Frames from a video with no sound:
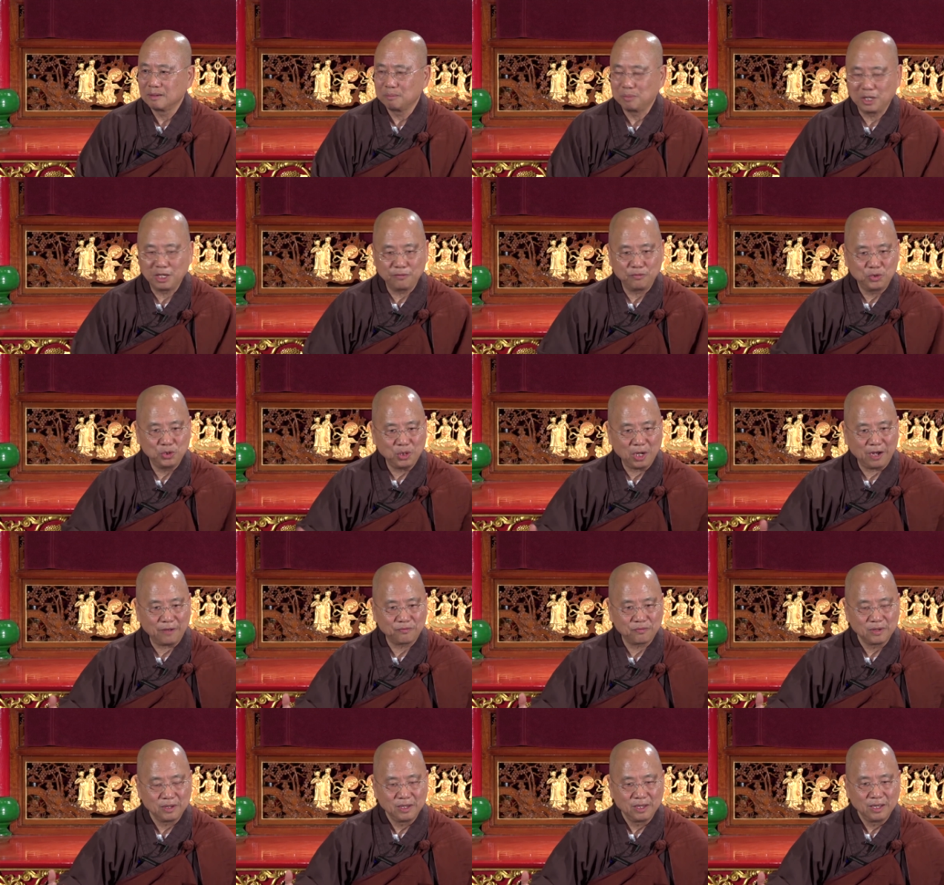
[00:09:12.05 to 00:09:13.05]
But if you
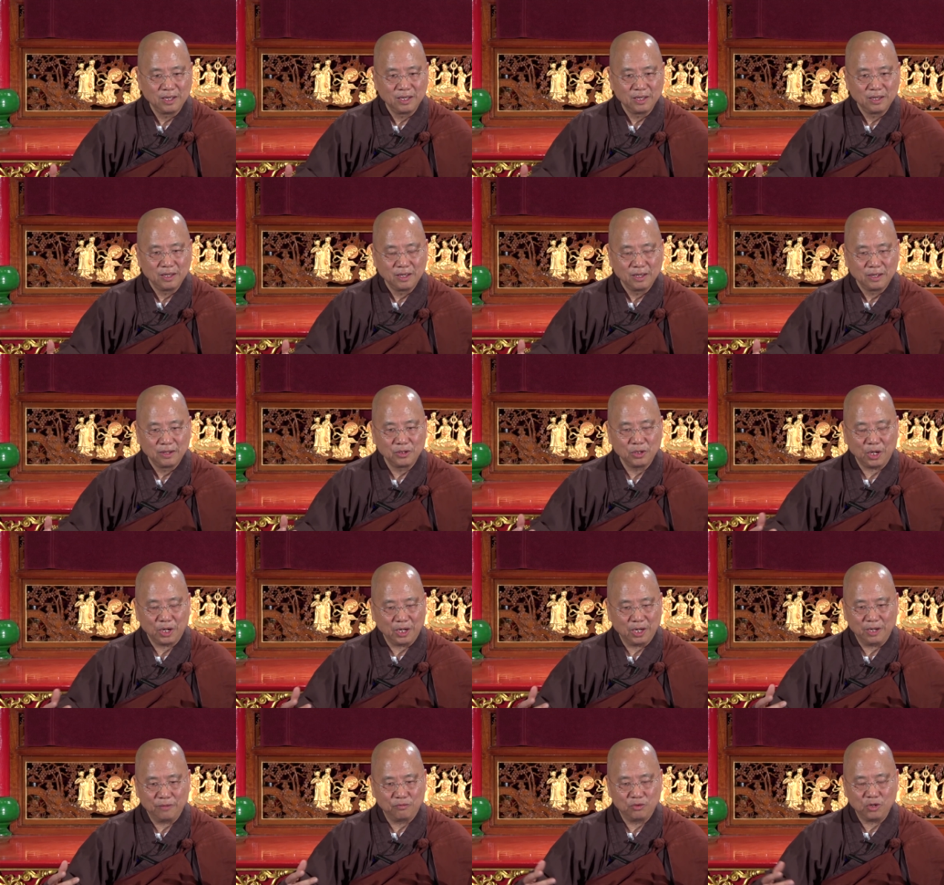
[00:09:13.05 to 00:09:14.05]

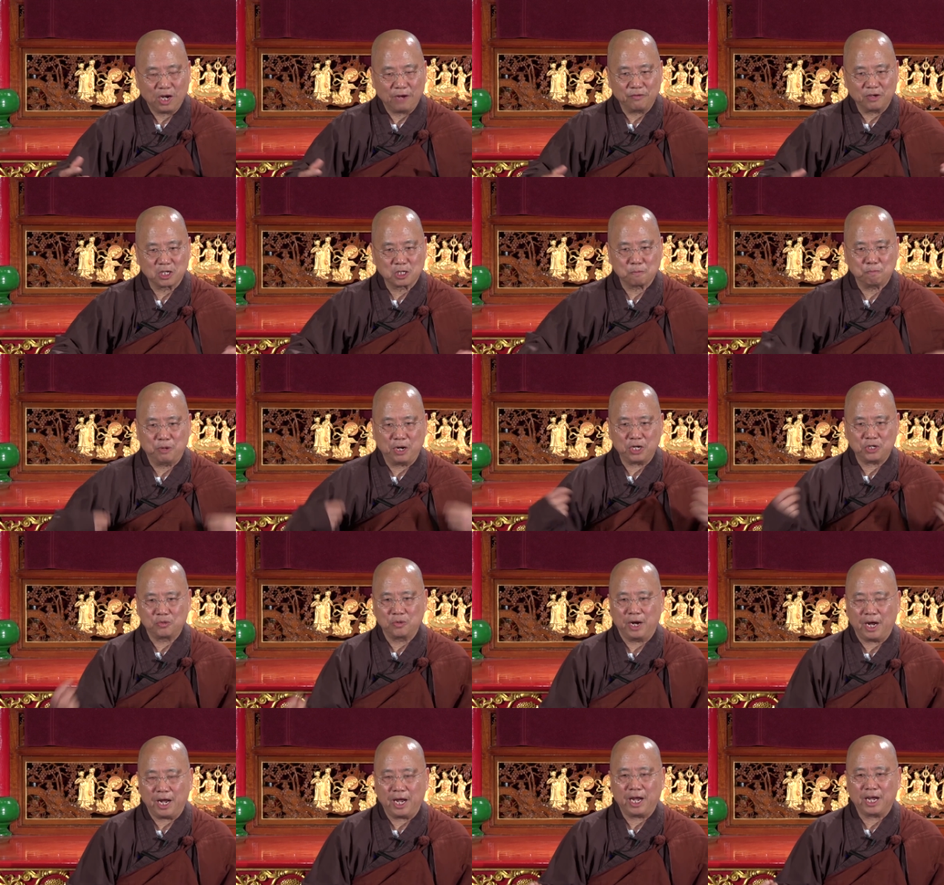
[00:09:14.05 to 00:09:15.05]
have expressed
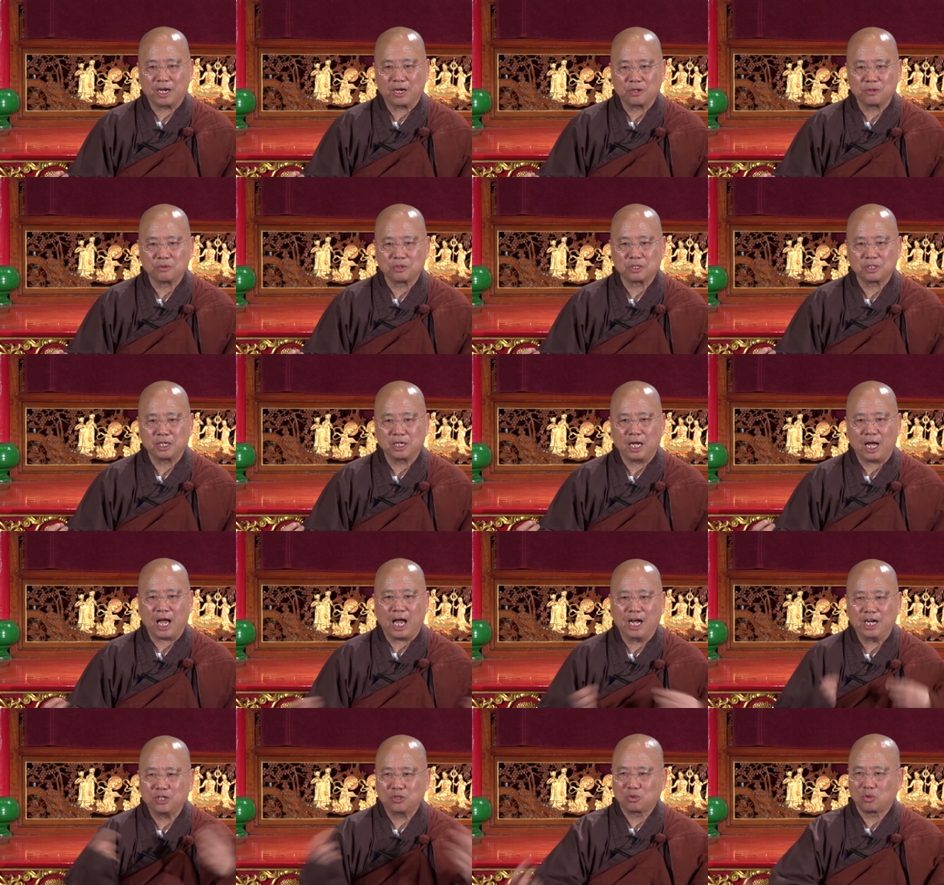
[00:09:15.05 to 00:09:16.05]
your anger, you say,
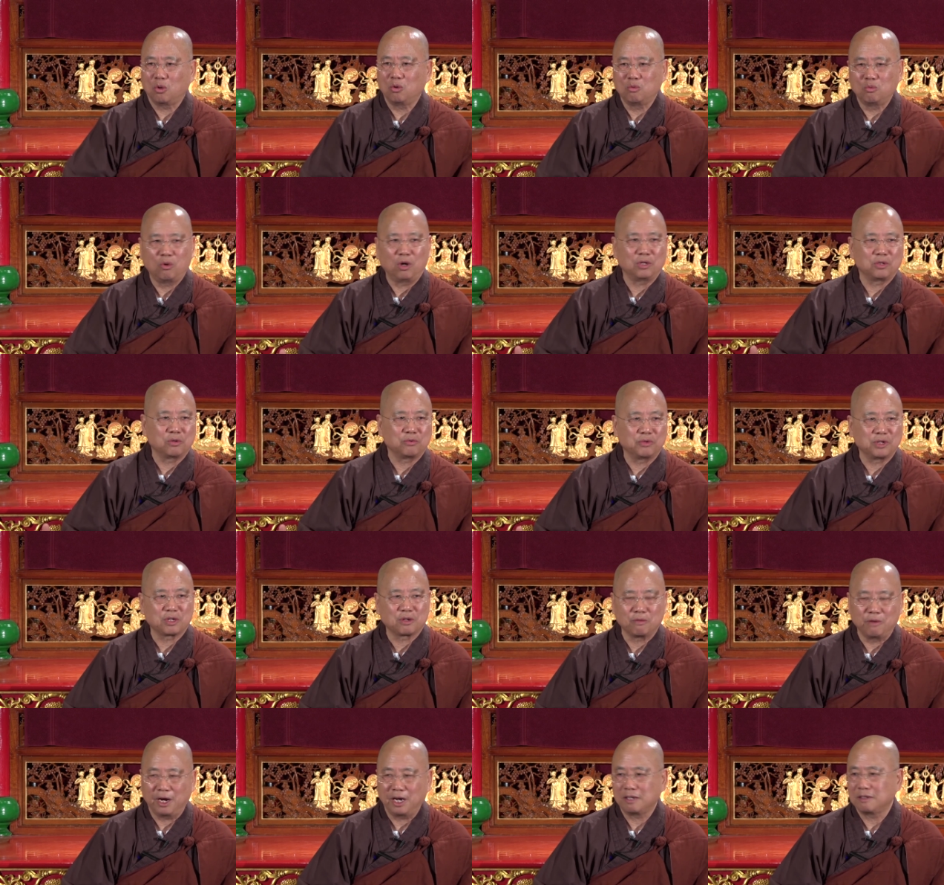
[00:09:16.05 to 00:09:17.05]
I don't want to
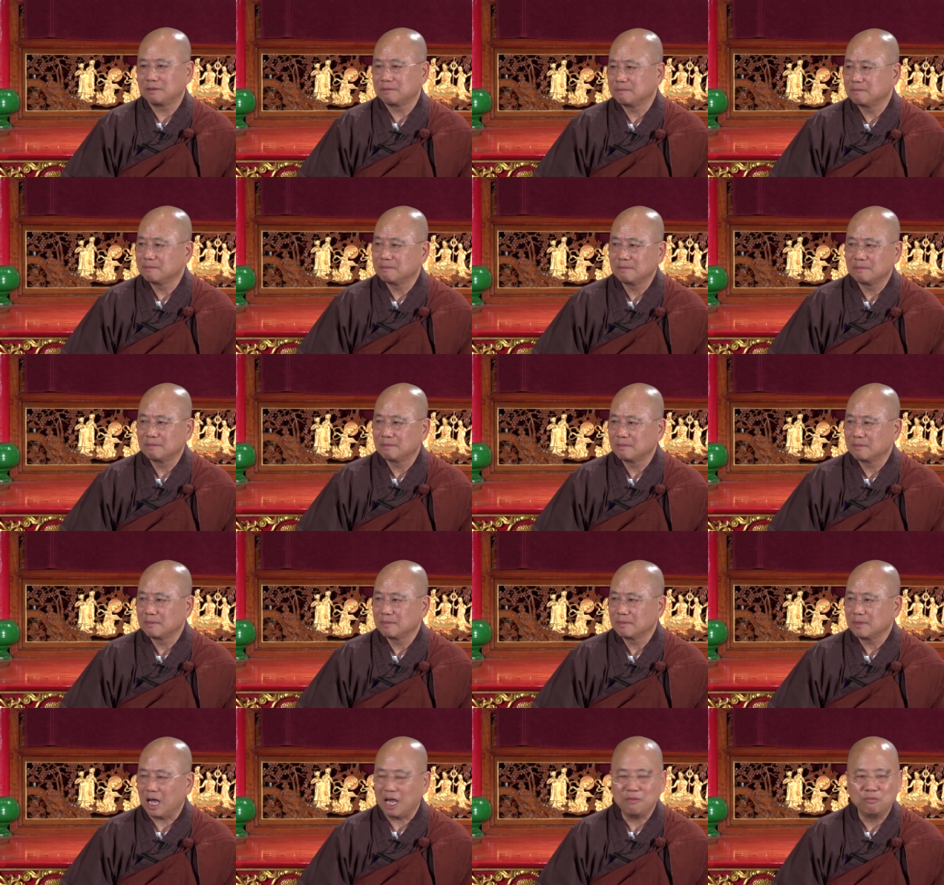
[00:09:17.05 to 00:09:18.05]
regret.
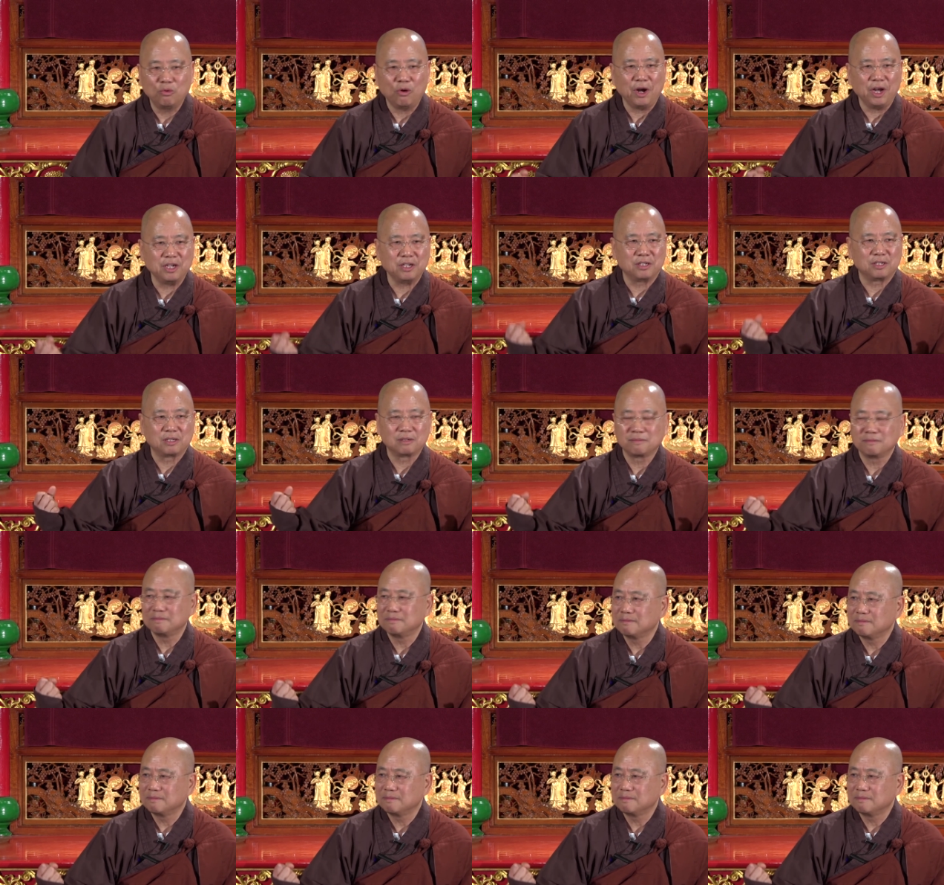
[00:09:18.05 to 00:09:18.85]
I'm right.